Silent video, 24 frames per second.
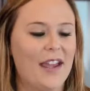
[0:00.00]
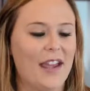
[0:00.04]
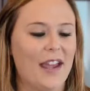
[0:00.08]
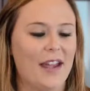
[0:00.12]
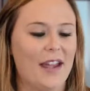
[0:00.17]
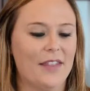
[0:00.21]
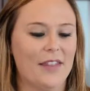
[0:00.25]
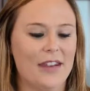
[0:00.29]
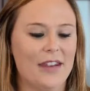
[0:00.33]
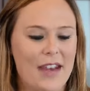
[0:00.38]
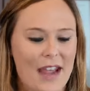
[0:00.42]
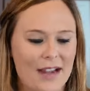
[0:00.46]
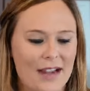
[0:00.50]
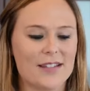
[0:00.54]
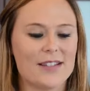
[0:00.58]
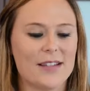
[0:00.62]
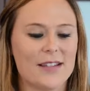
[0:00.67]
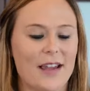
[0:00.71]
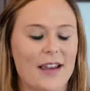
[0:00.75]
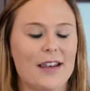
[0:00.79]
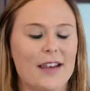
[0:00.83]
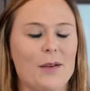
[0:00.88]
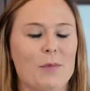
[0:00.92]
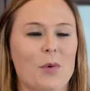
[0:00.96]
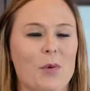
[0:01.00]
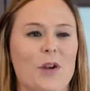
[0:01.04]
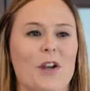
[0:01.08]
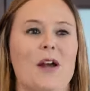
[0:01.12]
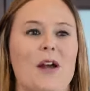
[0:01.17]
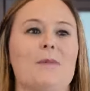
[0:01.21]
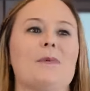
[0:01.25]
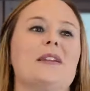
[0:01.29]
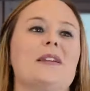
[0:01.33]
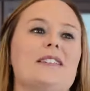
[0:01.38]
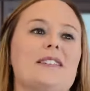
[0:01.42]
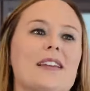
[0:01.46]
And the next line he put
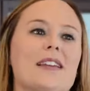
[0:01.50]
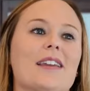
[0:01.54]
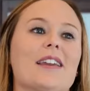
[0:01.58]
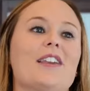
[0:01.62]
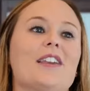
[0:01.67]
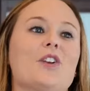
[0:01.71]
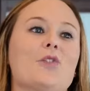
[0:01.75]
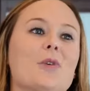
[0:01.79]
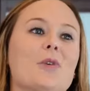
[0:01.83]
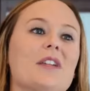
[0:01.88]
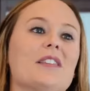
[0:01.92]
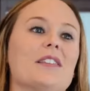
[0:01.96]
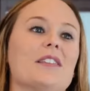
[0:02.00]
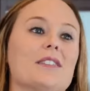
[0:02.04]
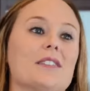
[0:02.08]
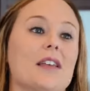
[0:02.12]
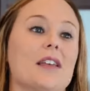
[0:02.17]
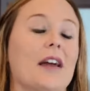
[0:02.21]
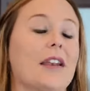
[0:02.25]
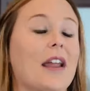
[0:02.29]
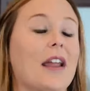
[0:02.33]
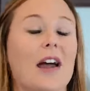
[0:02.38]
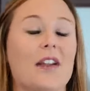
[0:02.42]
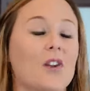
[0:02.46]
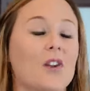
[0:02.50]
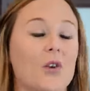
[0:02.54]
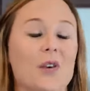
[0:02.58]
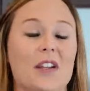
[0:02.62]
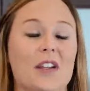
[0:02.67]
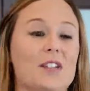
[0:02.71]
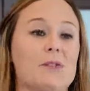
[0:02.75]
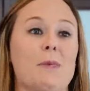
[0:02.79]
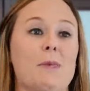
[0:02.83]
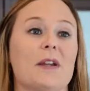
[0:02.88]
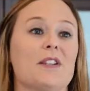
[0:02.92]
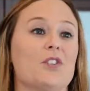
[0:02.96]
up, he said, Can you read this line? I don't
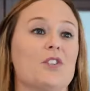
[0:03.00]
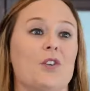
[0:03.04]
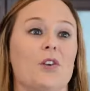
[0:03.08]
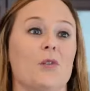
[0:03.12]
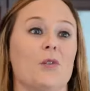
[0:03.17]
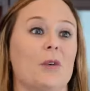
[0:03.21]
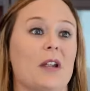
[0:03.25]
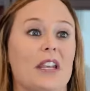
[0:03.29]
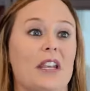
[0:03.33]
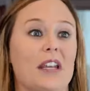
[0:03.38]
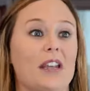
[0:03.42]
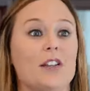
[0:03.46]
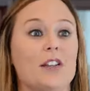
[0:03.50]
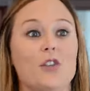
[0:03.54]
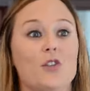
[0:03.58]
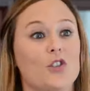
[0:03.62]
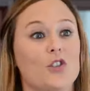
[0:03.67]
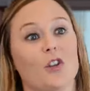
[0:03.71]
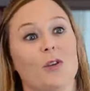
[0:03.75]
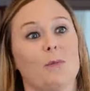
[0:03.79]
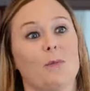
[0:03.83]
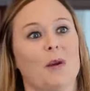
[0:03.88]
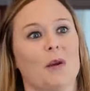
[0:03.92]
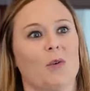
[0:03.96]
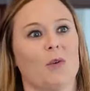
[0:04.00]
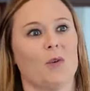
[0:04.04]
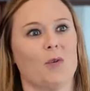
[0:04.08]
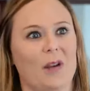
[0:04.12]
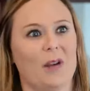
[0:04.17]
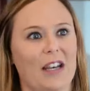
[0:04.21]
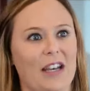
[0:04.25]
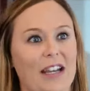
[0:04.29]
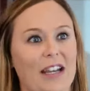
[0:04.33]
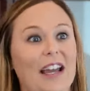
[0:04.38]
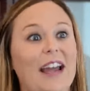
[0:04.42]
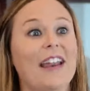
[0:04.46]
expect you to read it. You shouldn't be able to
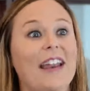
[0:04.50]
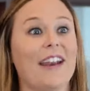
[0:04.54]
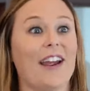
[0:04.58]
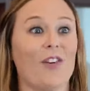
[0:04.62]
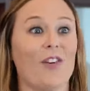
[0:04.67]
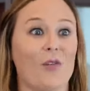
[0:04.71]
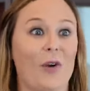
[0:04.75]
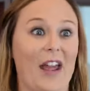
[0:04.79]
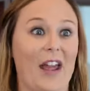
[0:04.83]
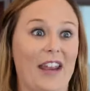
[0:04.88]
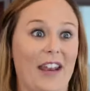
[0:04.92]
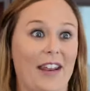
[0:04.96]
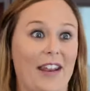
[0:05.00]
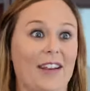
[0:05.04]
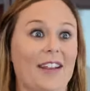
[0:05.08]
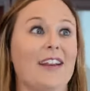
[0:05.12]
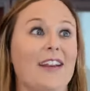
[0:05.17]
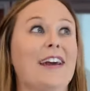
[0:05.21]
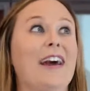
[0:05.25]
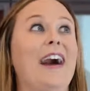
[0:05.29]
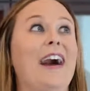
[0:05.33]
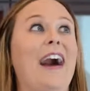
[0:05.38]
read it. And I read it.